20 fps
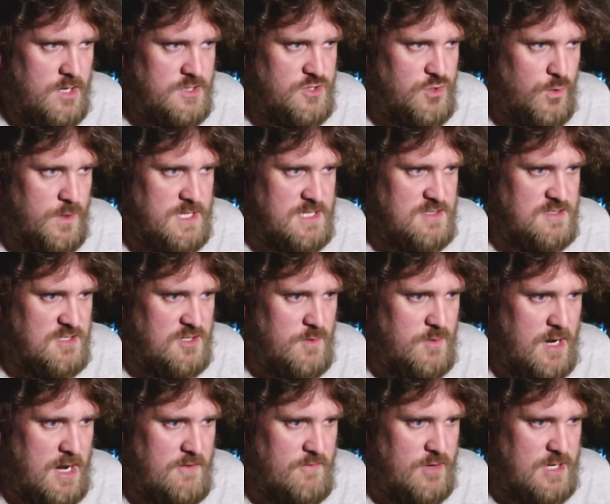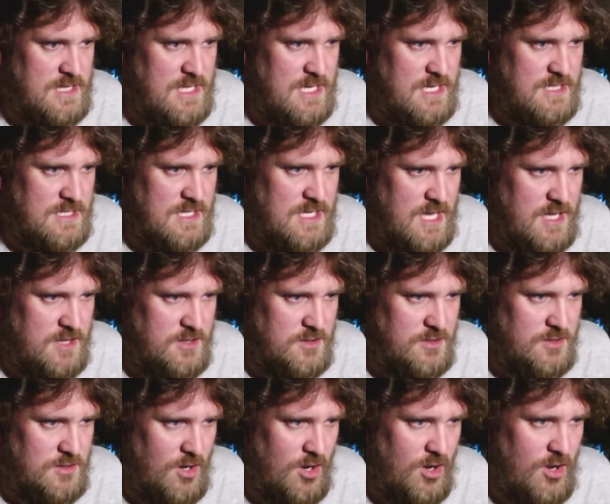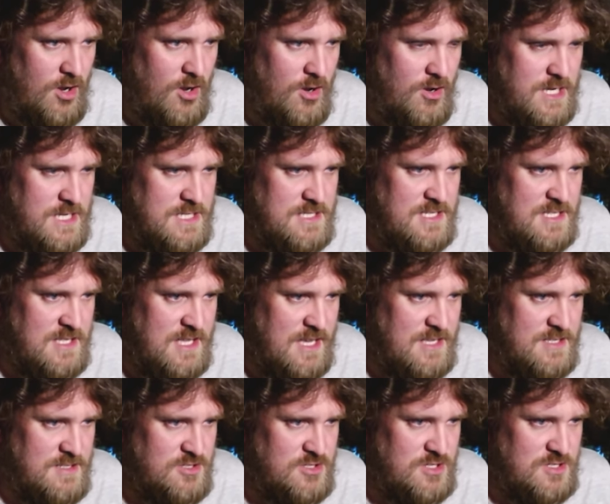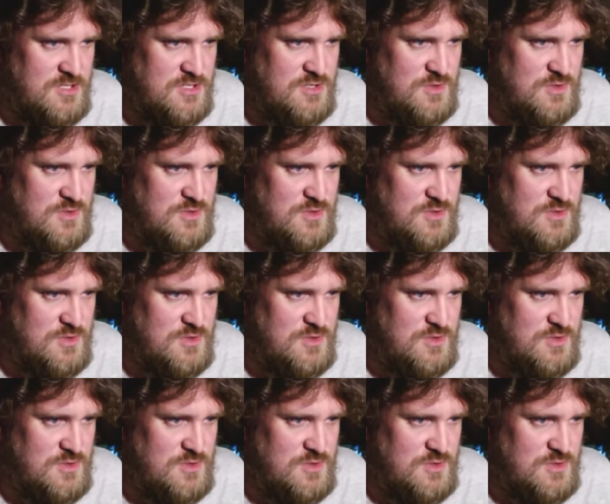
twins do everything together. Aw, isn't that just